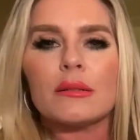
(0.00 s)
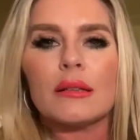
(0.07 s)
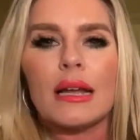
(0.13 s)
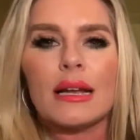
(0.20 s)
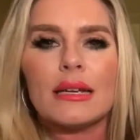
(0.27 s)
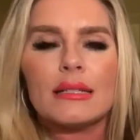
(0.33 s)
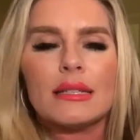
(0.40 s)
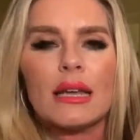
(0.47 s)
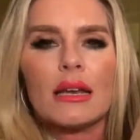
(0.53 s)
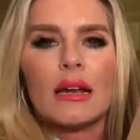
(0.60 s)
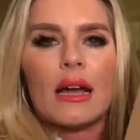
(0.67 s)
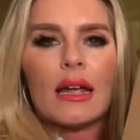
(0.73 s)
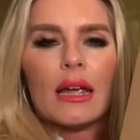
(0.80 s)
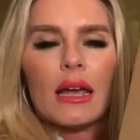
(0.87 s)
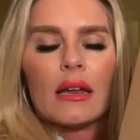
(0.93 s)
Like I said,
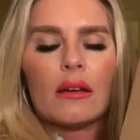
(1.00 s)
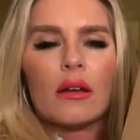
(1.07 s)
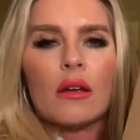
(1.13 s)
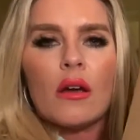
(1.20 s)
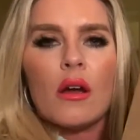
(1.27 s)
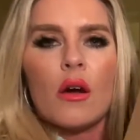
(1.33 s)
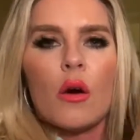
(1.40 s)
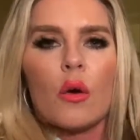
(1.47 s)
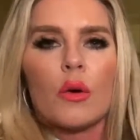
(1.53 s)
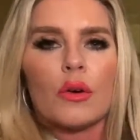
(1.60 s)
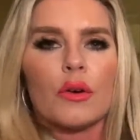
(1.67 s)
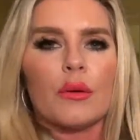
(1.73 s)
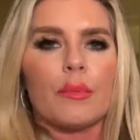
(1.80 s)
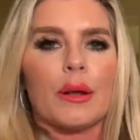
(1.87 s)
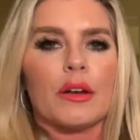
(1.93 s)
I had
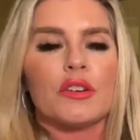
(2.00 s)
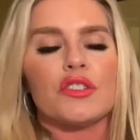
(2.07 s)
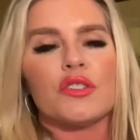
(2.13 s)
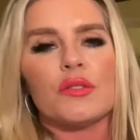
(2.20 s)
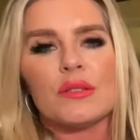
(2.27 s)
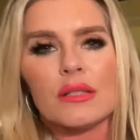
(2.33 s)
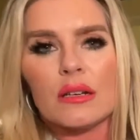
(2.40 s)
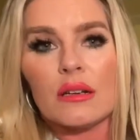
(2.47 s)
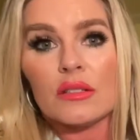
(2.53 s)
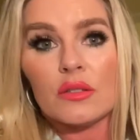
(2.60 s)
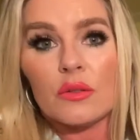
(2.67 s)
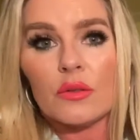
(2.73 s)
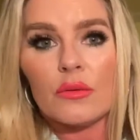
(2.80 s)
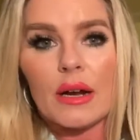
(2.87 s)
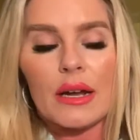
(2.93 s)
ordered a pair of shoes that
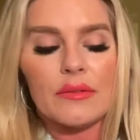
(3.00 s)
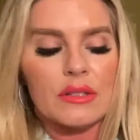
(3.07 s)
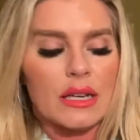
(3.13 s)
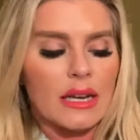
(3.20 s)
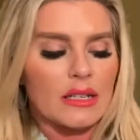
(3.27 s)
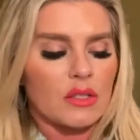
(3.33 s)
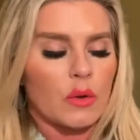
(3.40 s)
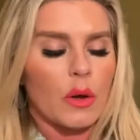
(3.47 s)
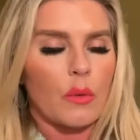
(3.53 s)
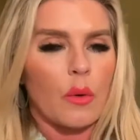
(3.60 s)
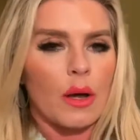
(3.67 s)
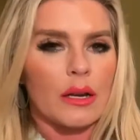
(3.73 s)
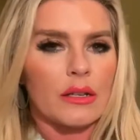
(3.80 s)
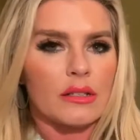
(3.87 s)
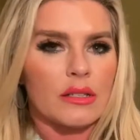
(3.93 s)
also arrived today, so I
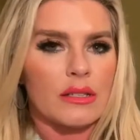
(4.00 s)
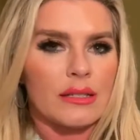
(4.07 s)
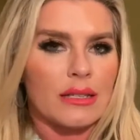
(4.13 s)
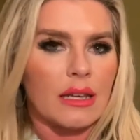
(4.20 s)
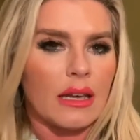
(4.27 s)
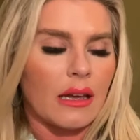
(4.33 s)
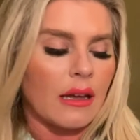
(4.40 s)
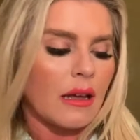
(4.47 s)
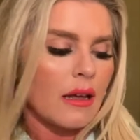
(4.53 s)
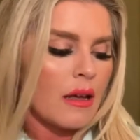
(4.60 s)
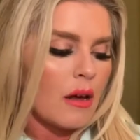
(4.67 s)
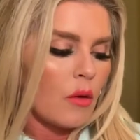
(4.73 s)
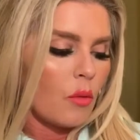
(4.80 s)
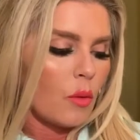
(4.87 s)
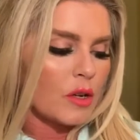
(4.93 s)
wanted to see
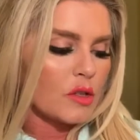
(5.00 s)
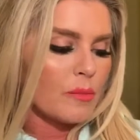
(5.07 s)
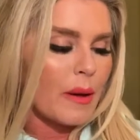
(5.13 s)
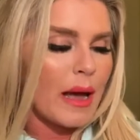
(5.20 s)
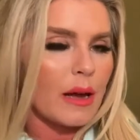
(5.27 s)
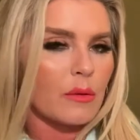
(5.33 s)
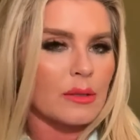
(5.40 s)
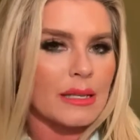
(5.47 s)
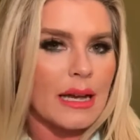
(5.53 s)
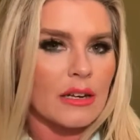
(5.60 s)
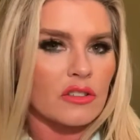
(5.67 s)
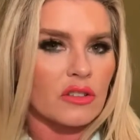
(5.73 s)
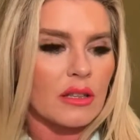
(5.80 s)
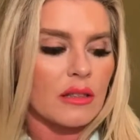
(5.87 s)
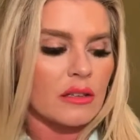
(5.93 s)
which bag was
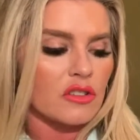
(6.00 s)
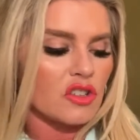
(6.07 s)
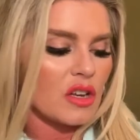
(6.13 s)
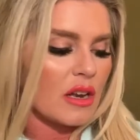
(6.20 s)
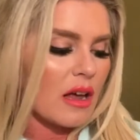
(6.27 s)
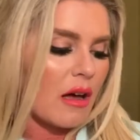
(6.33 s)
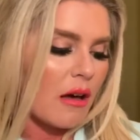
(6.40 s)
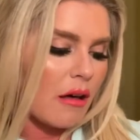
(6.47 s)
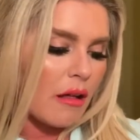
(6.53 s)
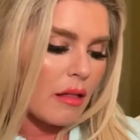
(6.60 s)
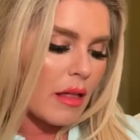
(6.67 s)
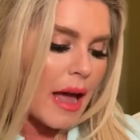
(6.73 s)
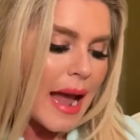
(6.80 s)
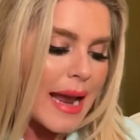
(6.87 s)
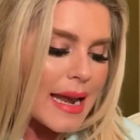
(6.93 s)
actually the
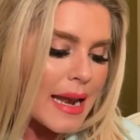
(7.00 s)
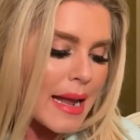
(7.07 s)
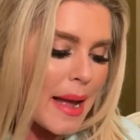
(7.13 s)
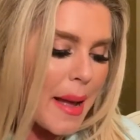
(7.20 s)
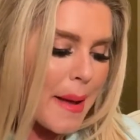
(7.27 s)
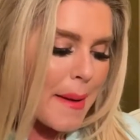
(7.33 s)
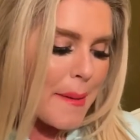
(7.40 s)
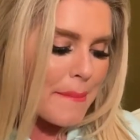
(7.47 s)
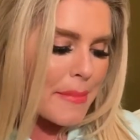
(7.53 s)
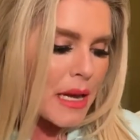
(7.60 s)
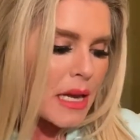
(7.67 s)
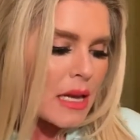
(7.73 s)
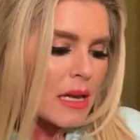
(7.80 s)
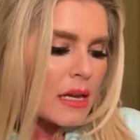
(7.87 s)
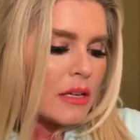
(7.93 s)
Chanel item.
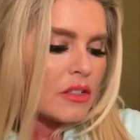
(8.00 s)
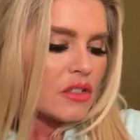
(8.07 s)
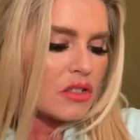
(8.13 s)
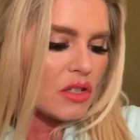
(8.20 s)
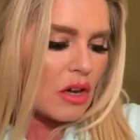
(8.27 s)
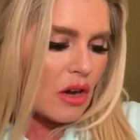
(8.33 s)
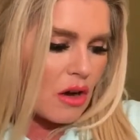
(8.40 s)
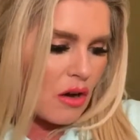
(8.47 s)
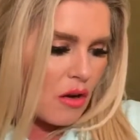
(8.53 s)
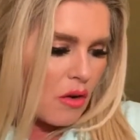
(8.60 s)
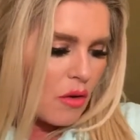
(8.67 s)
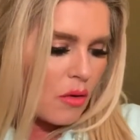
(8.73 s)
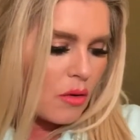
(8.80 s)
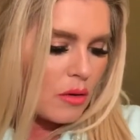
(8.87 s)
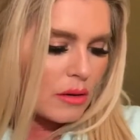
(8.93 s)

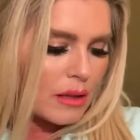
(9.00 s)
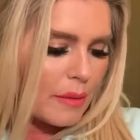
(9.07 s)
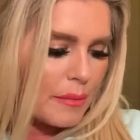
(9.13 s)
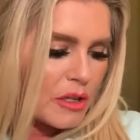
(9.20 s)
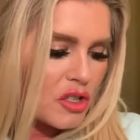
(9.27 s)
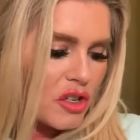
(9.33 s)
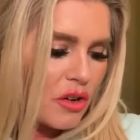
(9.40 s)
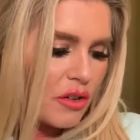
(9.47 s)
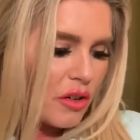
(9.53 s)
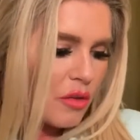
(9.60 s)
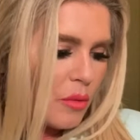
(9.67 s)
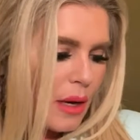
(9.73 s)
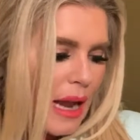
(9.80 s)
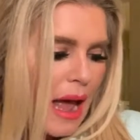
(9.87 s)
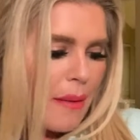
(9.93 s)
So let me show you
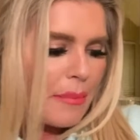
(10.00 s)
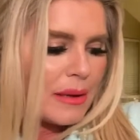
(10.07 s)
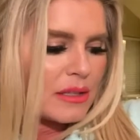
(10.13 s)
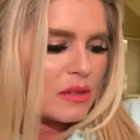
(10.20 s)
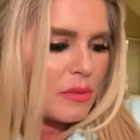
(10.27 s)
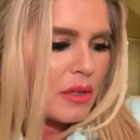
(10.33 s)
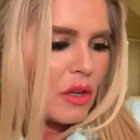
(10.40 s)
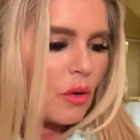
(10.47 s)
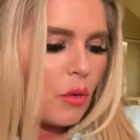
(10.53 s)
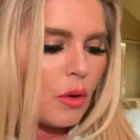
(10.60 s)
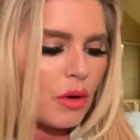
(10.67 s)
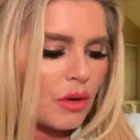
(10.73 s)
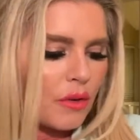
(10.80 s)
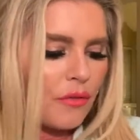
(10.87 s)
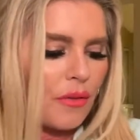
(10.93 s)
what happens when you
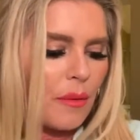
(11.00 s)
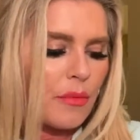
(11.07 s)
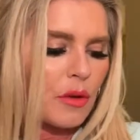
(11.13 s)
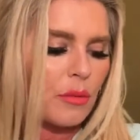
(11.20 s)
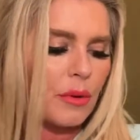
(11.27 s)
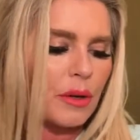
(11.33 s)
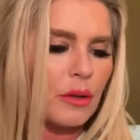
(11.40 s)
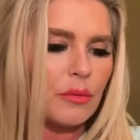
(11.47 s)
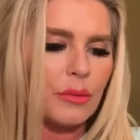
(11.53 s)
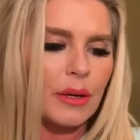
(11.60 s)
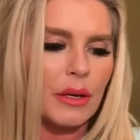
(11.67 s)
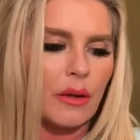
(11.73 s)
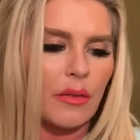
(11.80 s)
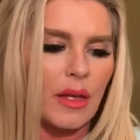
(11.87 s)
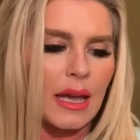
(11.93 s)
order from The Real
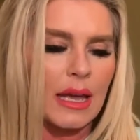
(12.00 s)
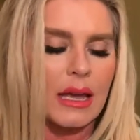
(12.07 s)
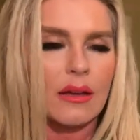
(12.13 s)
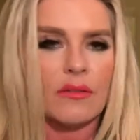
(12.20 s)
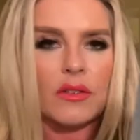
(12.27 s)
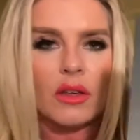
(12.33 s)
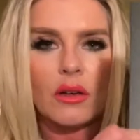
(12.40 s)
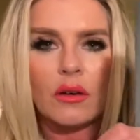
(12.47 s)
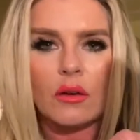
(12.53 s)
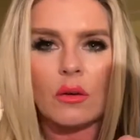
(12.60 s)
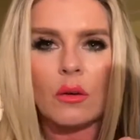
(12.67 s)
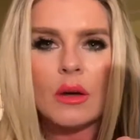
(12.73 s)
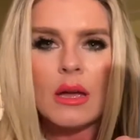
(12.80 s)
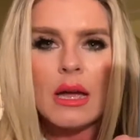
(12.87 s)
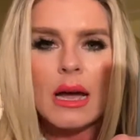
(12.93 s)
Real. They give
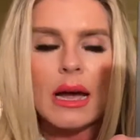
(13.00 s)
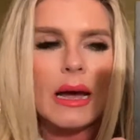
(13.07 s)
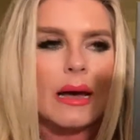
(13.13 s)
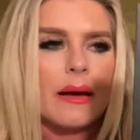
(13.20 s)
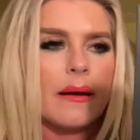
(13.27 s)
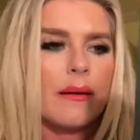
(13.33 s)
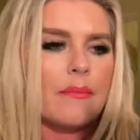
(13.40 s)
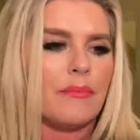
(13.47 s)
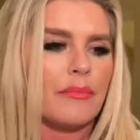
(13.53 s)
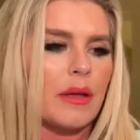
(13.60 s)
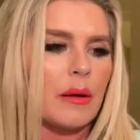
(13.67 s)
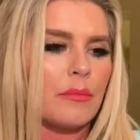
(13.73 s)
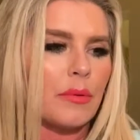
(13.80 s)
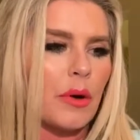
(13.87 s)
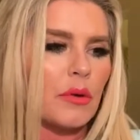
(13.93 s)
you um,
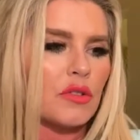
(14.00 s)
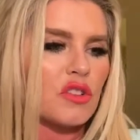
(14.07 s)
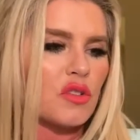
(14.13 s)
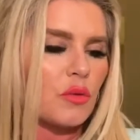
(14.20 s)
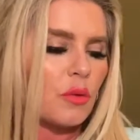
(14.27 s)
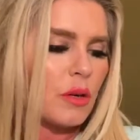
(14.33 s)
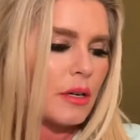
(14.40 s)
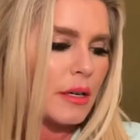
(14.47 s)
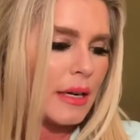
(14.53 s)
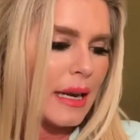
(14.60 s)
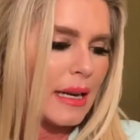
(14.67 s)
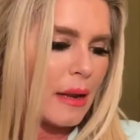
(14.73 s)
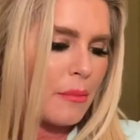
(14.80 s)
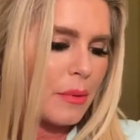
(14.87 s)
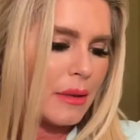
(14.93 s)
a brochure,
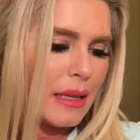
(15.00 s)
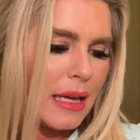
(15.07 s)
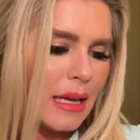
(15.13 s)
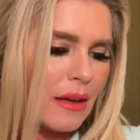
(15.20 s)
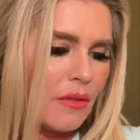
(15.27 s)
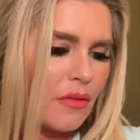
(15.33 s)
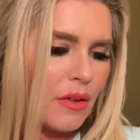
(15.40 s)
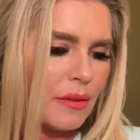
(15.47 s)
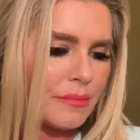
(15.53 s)
and I believe,